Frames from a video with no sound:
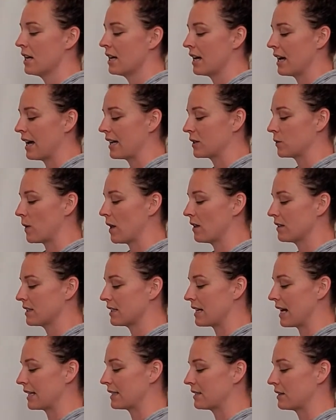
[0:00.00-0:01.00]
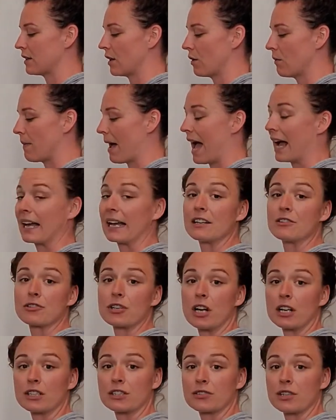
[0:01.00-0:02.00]
as well as a nice low back and
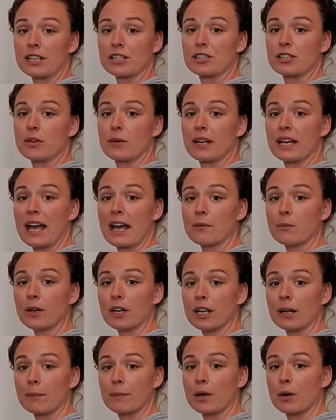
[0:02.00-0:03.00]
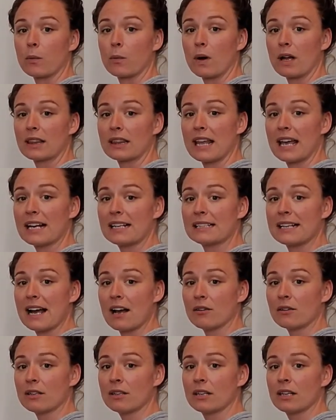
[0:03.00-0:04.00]
trunk stretch. So again, we're gonna put one leg
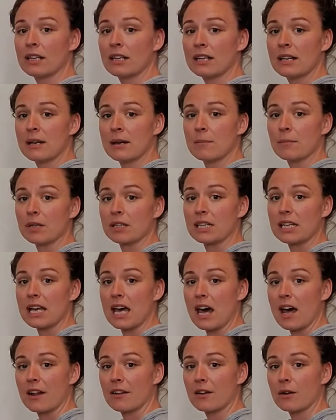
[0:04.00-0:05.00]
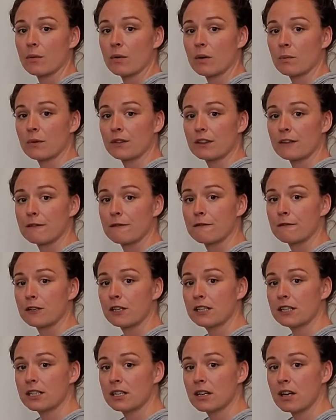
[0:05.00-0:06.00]
down, put the other one with the
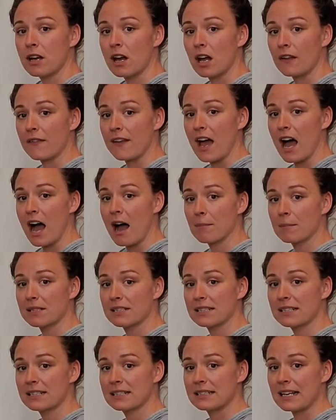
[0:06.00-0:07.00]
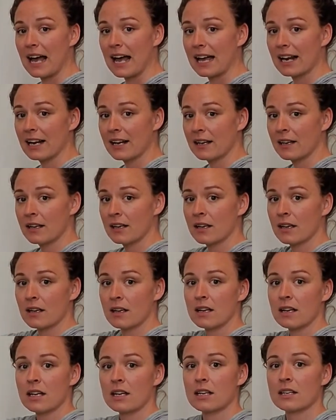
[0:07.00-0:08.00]
foot on the opposite side,
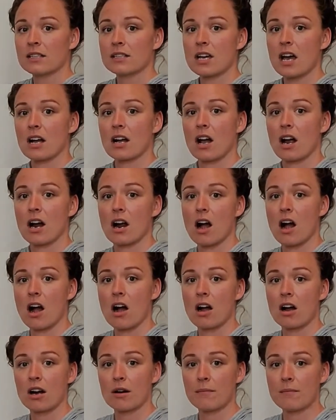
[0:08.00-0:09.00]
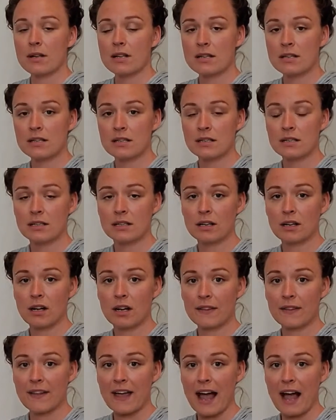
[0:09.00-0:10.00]
tuck our arm
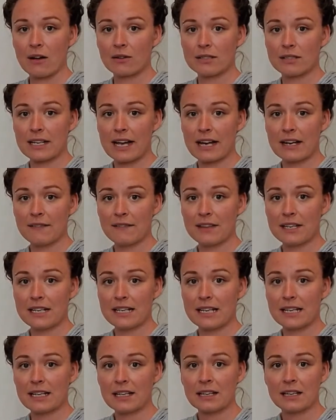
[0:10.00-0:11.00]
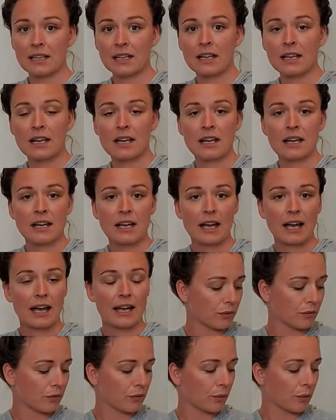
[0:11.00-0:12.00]
on the outside of the knee,
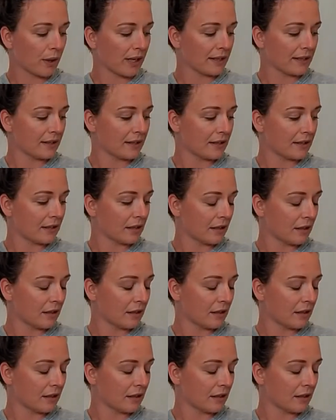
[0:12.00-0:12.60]
and twist.